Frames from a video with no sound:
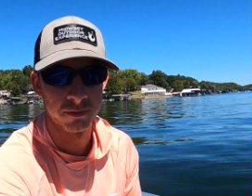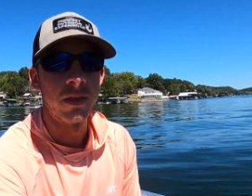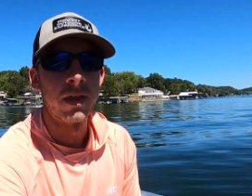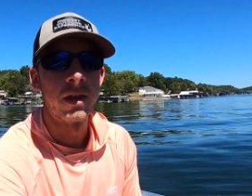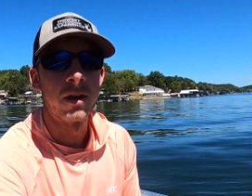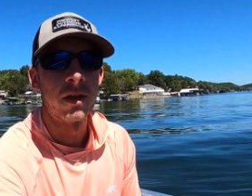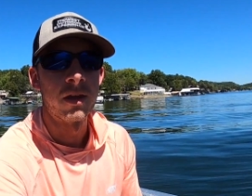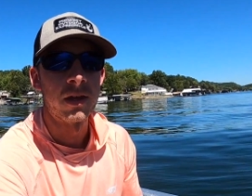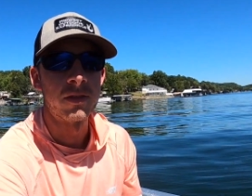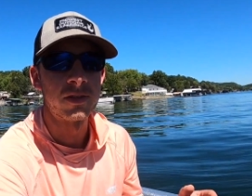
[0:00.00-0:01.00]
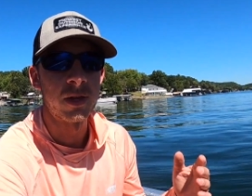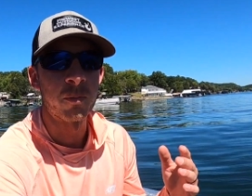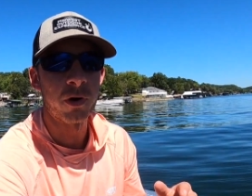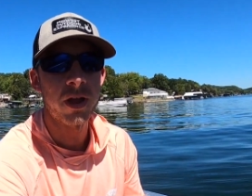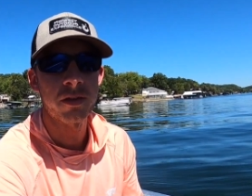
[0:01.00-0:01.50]
And then in the
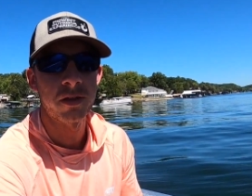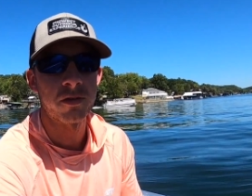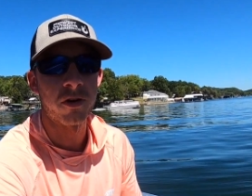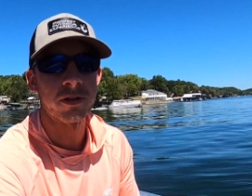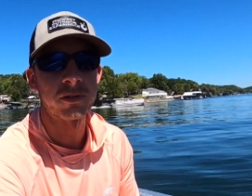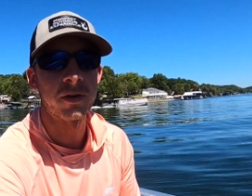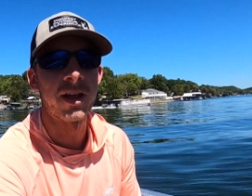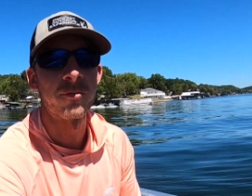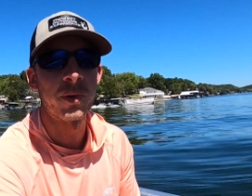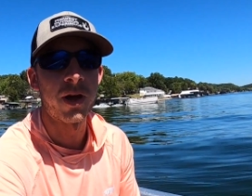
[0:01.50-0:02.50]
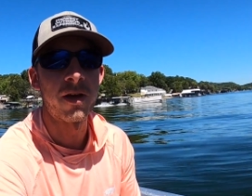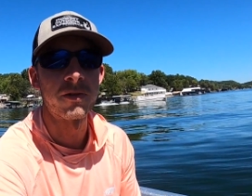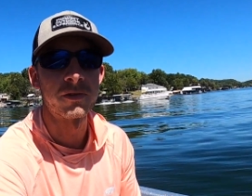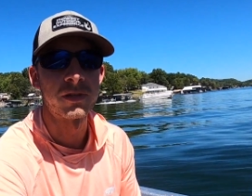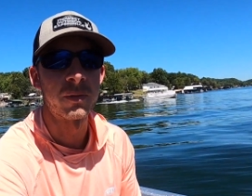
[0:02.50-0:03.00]
same breath, you're also going to have
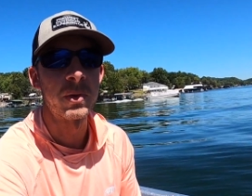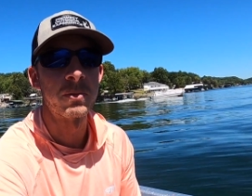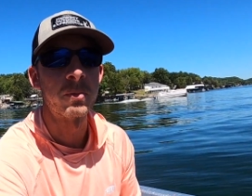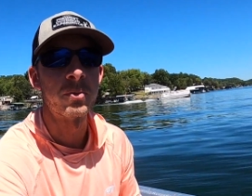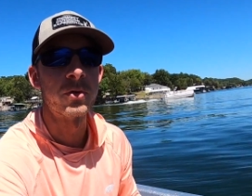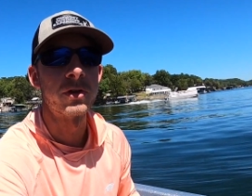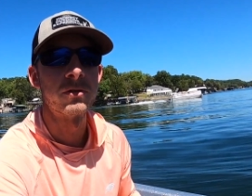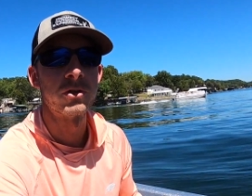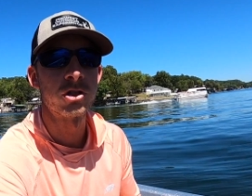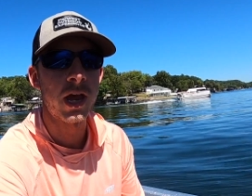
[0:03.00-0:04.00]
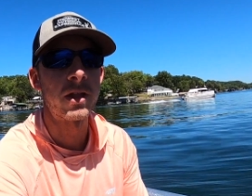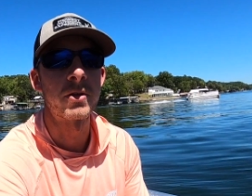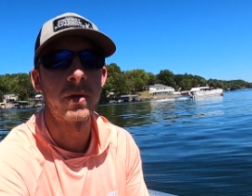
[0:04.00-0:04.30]
piles that people put shallow,